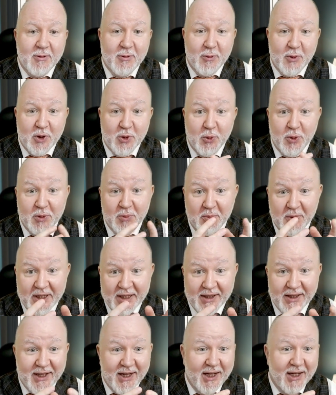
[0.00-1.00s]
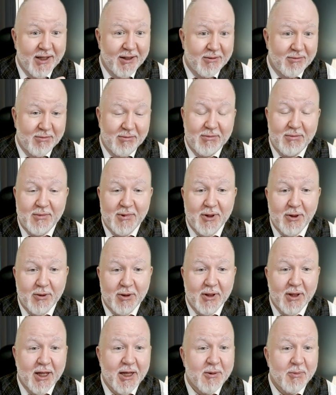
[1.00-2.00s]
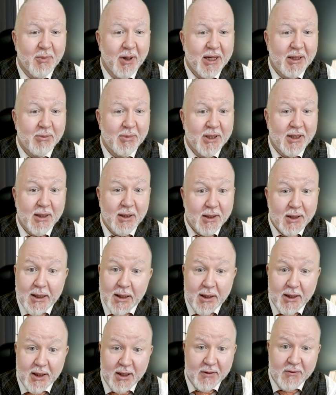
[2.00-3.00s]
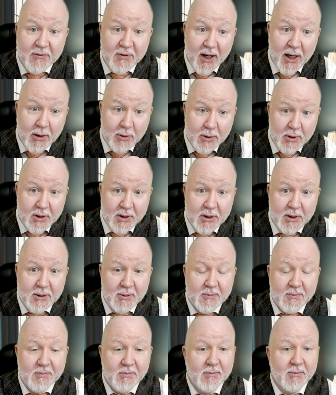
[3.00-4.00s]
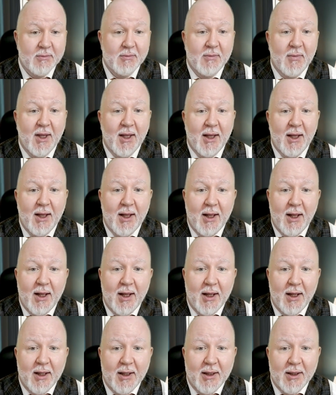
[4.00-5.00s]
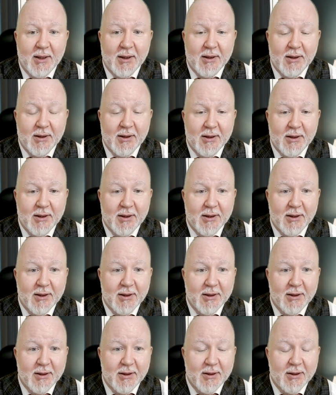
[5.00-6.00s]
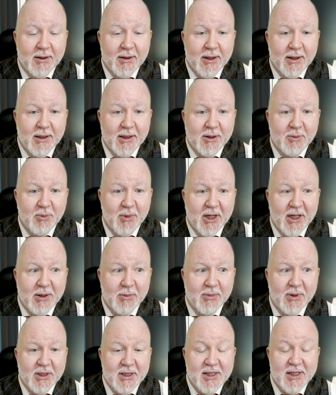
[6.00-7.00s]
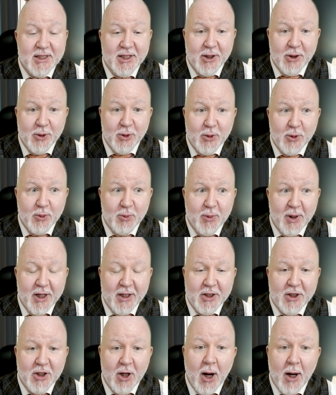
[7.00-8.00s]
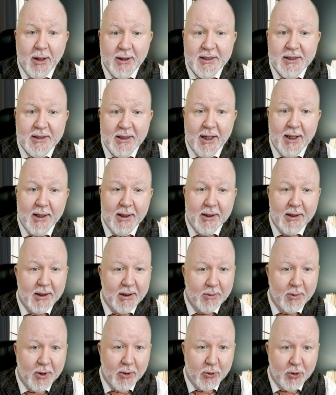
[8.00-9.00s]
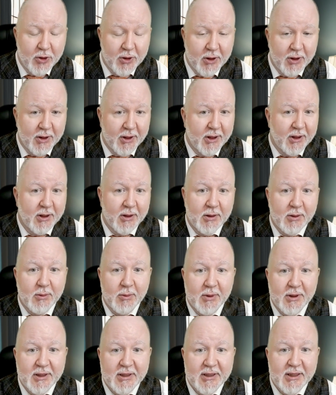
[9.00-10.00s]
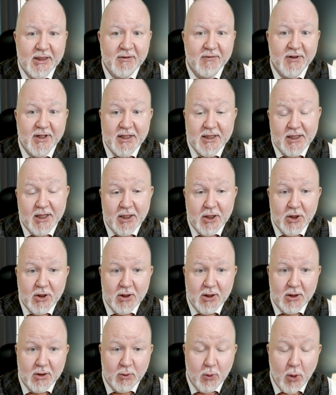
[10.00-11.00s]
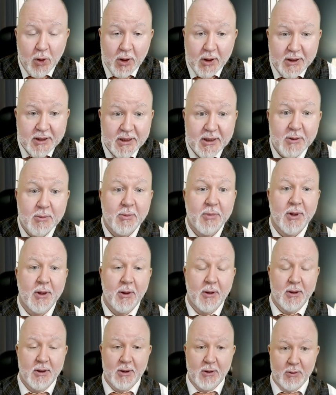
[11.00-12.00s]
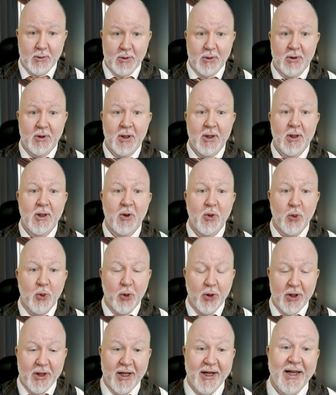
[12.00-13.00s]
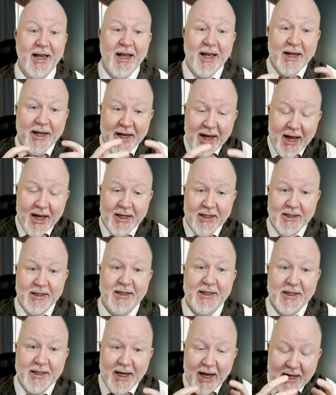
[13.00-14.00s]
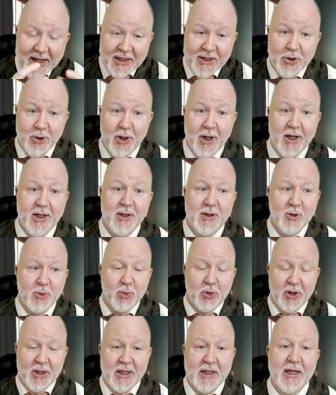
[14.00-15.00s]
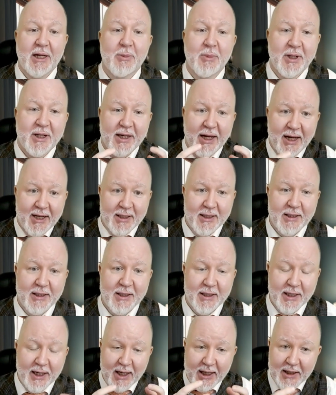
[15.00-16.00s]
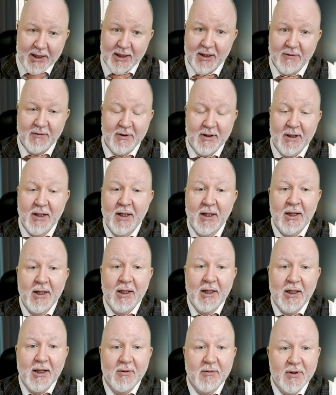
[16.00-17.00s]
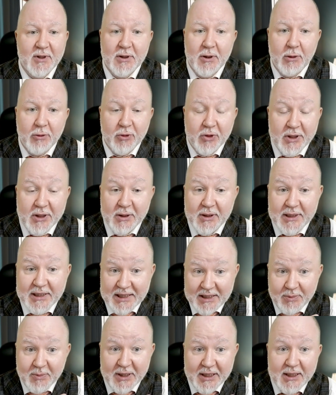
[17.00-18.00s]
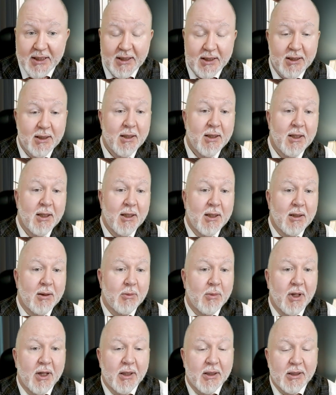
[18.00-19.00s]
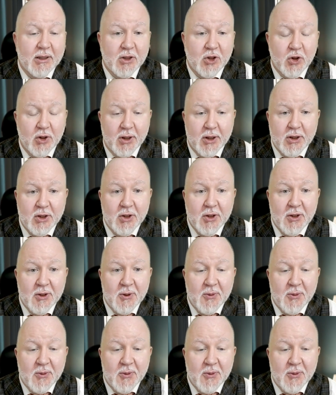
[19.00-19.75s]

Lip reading: which would mean that your claim might be clearly unfounded, and that it might so much hostile and emotional that it would seem vexatious and quarrelsome, because you would work like again and again trying to bring it up again and again, even if it's already dismissed by the judge.